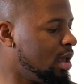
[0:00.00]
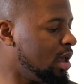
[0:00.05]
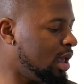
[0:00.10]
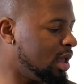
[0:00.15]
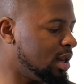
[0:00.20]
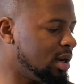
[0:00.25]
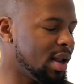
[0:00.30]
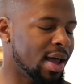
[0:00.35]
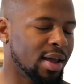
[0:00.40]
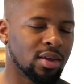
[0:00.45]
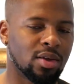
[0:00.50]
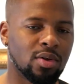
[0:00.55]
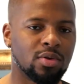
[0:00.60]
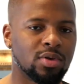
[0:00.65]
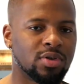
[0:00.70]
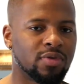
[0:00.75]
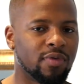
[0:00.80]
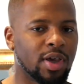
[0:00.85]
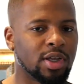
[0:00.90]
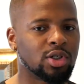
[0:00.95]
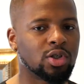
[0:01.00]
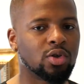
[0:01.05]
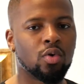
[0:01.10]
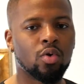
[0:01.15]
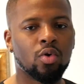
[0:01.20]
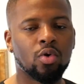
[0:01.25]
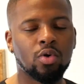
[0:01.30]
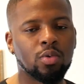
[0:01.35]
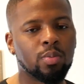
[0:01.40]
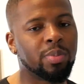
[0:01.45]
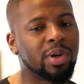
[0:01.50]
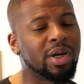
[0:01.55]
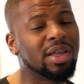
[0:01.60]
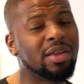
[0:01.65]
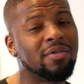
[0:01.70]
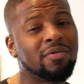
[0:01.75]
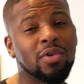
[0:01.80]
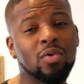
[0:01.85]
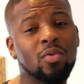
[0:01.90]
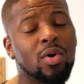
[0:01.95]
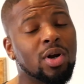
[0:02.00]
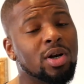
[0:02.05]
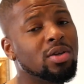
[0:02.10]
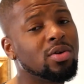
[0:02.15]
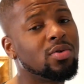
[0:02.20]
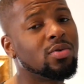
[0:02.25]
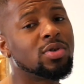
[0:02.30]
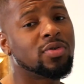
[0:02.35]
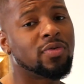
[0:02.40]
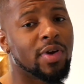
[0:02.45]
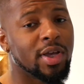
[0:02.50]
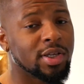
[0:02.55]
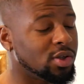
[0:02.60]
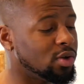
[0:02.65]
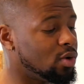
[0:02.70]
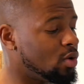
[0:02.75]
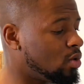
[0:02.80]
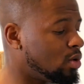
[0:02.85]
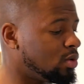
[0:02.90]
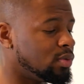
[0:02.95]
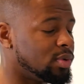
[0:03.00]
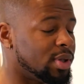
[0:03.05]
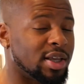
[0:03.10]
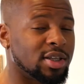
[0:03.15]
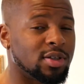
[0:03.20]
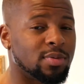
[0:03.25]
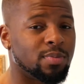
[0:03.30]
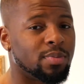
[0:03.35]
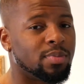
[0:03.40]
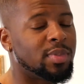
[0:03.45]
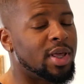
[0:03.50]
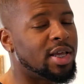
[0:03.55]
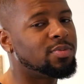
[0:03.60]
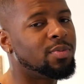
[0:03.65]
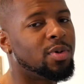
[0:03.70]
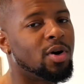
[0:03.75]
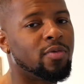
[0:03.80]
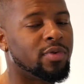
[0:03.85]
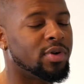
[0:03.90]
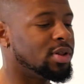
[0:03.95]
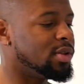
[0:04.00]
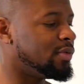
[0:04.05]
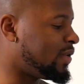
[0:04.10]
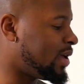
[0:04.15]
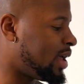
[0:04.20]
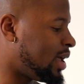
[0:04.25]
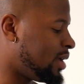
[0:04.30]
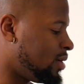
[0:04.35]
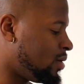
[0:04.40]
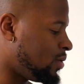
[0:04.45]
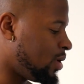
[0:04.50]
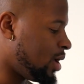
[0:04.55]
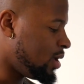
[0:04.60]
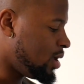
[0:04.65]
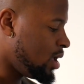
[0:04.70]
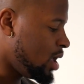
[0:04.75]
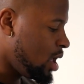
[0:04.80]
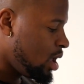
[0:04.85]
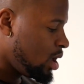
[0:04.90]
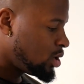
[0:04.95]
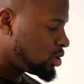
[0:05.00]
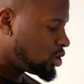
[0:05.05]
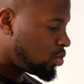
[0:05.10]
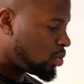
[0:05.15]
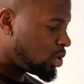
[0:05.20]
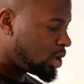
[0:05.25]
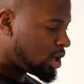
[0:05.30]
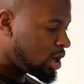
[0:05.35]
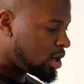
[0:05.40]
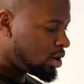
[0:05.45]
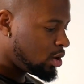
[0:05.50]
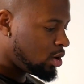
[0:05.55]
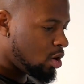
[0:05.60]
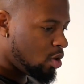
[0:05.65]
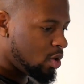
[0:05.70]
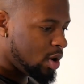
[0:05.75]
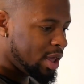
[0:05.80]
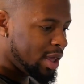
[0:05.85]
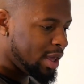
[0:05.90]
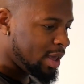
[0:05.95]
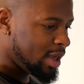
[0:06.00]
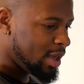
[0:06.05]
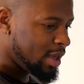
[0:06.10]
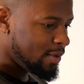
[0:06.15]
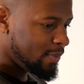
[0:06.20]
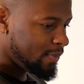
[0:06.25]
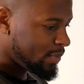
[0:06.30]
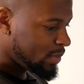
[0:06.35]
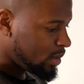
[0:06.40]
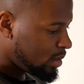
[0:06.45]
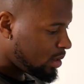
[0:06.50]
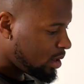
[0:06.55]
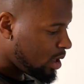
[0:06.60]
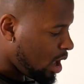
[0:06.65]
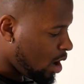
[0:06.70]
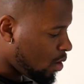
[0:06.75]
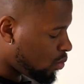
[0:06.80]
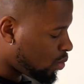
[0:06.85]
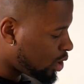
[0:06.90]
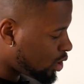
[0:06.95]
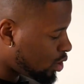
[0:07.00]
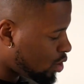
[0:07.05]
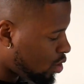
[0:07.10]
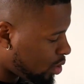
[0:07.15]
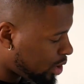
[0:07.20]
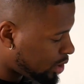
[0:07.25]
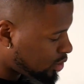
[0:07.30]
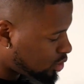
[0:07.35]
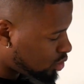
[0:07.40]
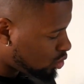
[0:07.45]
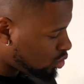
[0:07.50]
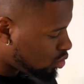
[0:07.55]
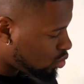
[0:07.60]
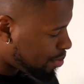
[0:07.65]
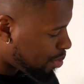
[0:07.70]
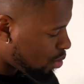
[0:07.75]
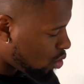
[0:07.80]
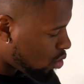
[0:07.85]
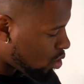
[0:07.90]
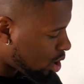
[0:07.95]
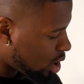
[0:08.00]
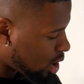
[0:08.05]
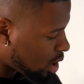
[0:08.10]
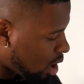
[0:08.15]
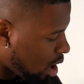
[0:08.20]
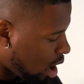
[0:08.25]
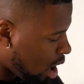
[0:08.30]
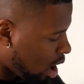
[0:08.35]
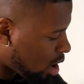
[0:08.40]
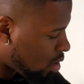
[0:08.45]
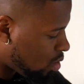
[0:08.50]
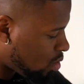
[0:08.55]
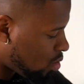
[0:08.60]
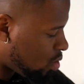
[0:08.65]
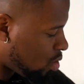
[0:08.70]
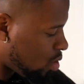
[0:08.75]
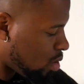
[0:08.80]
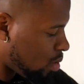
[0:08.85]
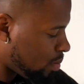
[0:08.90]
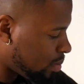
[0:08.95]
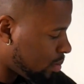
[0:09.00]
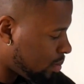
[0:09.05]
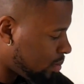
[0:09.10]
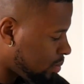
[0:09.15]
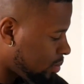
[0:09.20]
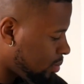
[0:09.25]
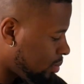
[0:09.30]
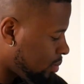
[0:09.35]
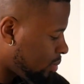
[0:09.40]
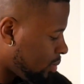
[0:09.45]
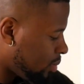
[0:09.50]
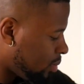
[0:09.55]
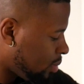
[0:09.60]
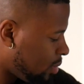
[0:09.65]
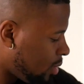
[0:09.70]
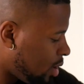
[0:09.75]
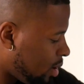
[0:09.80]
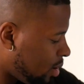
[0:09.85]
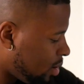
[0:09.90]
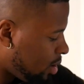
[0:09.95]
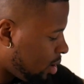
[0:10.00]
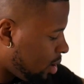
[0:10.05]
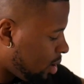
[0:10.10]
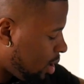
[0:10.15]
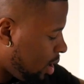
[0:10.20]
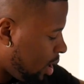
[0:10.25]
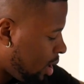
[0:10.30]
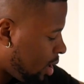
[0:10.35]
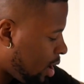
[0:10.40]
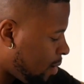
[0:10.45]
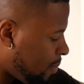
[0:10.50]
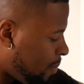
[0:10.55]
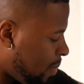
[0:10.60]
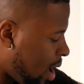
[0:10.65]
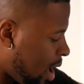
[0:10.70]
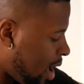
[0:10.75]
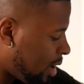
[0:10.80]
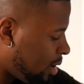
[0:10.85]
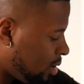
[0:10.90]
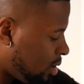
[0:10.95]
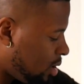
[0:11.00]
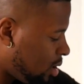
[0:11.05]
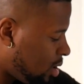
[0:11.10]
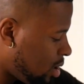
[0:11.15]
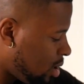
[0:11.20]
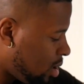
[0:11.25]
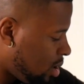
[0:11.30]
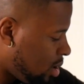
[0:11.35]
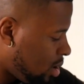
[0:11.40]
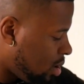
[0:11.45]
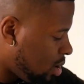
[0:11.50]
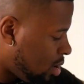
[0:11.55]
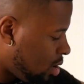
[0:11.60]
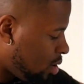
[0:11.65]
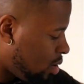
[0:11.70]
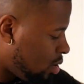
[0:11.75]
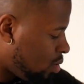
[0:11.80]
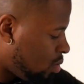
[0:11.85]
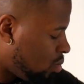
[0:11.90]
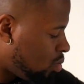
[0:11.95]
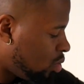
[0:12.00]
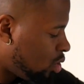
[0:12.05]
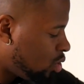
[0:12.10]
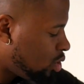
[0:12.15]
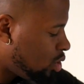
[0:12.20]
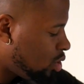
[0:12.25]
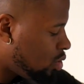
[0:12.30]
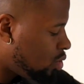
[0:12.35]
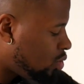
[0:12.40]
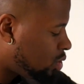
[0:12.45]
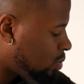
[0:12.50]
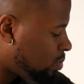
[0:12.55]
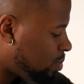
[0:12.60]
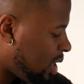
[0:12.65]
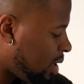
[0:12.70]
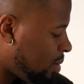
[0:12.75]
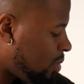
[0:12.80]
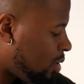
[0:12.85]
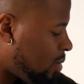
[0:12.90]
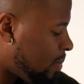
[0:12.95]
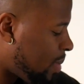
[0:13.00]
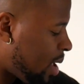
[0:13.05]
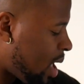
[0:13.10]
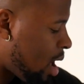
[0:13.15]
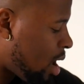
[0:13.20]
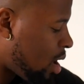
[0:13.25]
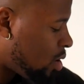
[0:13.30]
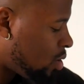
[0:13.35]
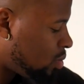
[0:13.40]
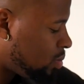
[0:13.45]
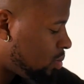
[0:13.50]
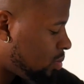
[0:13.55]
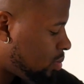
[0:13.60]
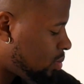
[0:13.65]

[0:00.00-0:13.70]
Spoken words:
and not use veggie oil, but if you want to use veggie oil, that's perfectly fine, okay? So we're going to go ahead and we're going to pour our oil in our pot. We'll use maybe about